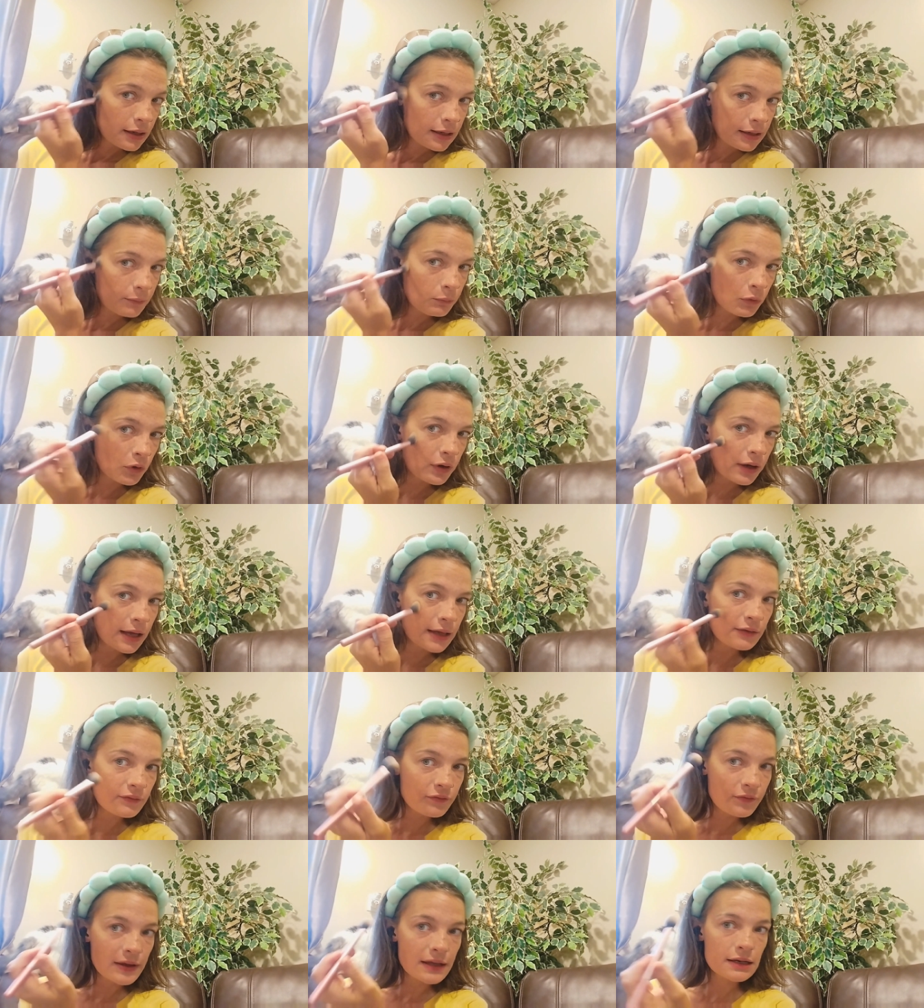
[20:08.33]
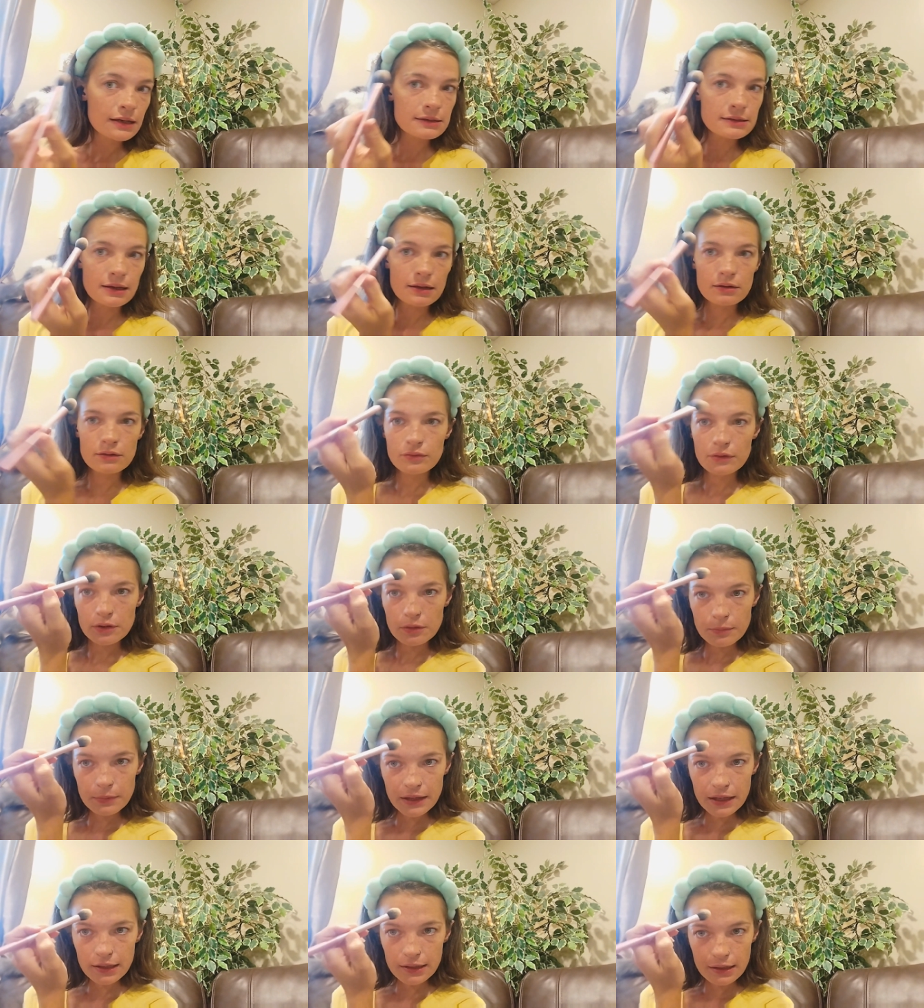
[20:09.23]
I will kind of fan it down a little
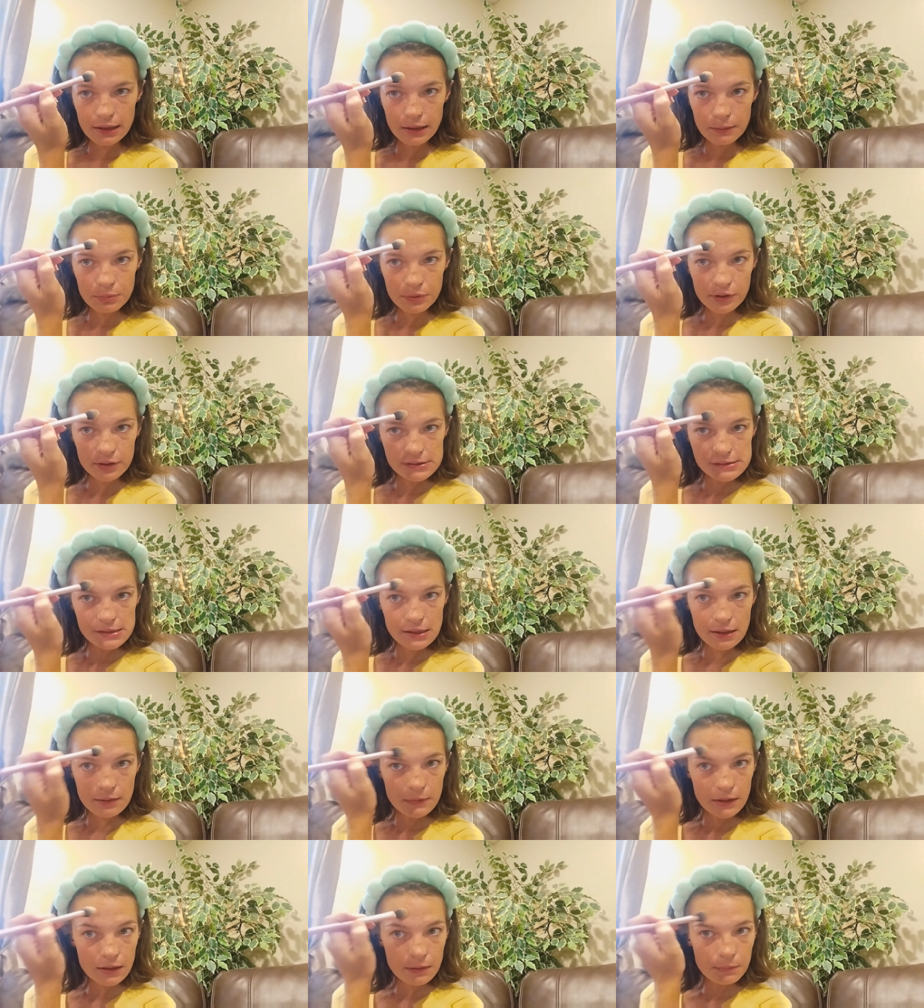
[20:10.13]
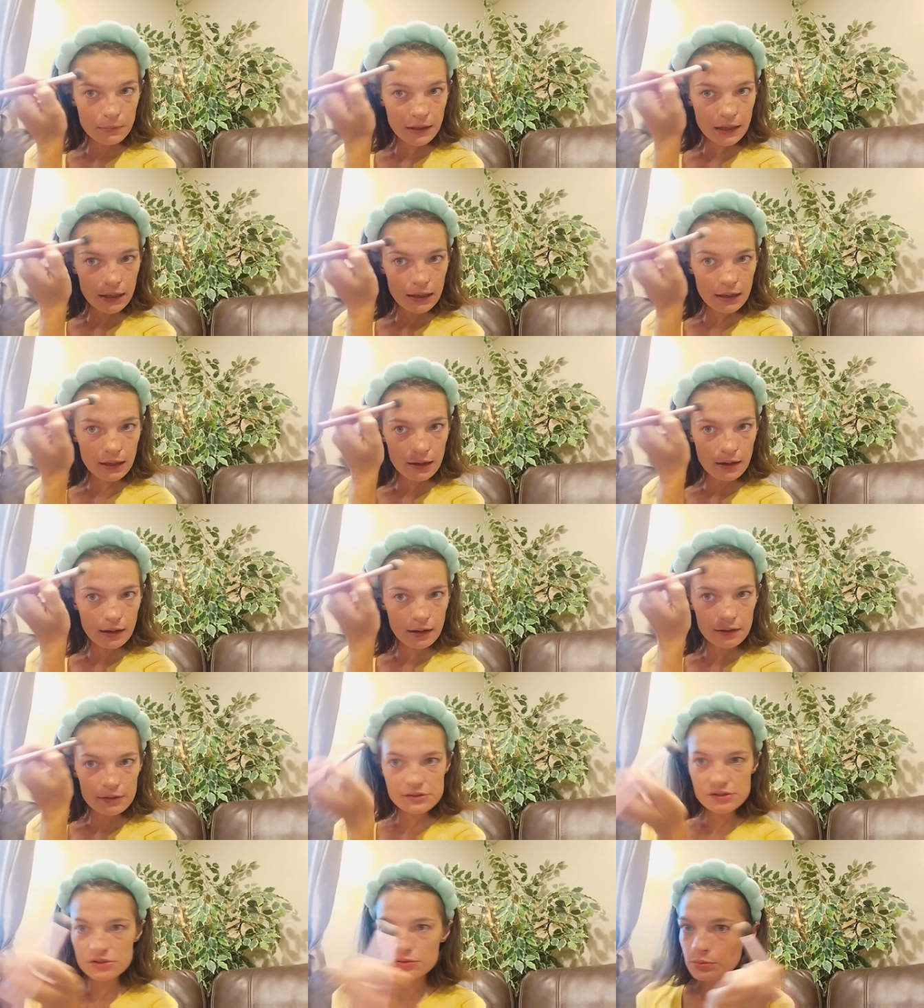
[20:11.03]
bit. I put some up
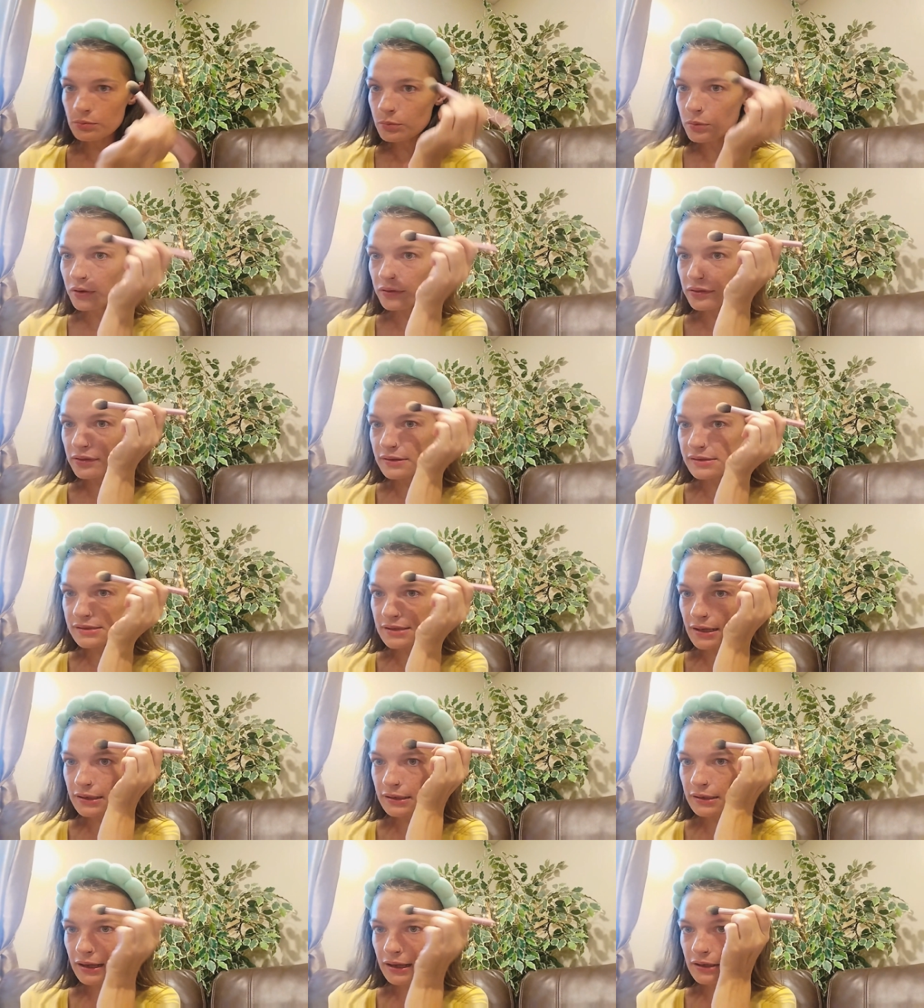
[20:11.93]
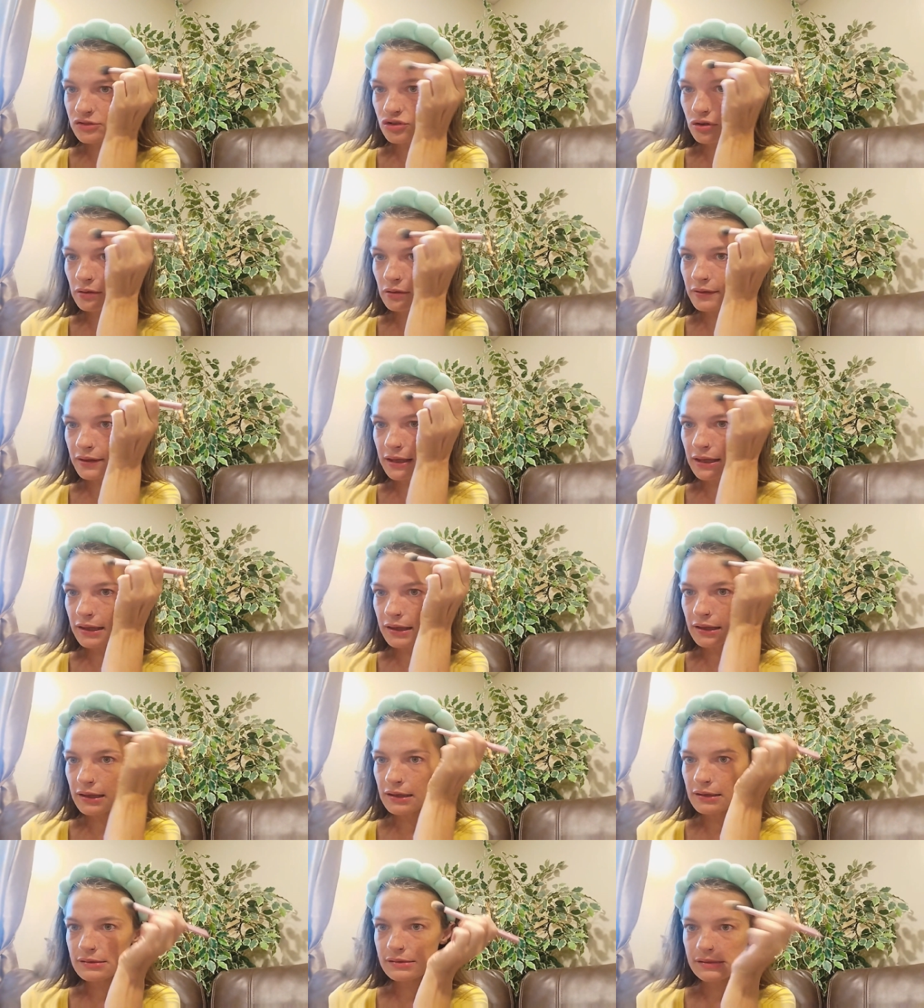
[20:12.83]
here where the sun naturally
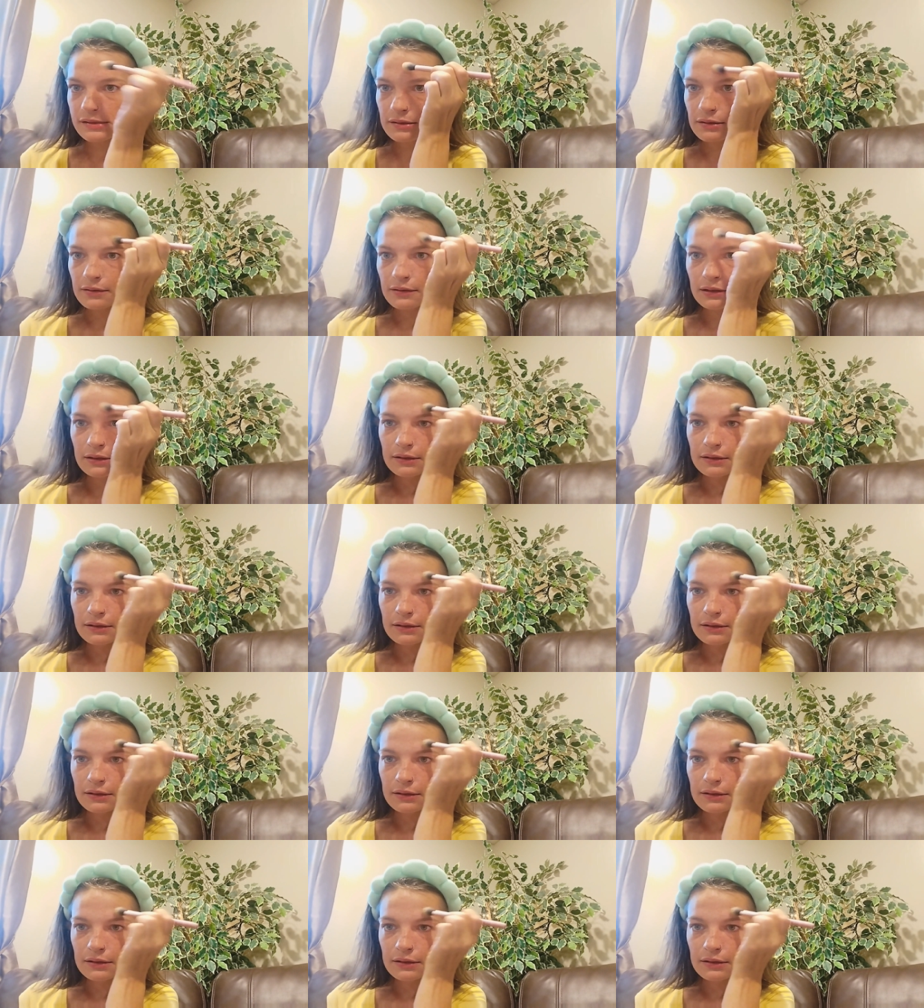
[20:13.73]
hits.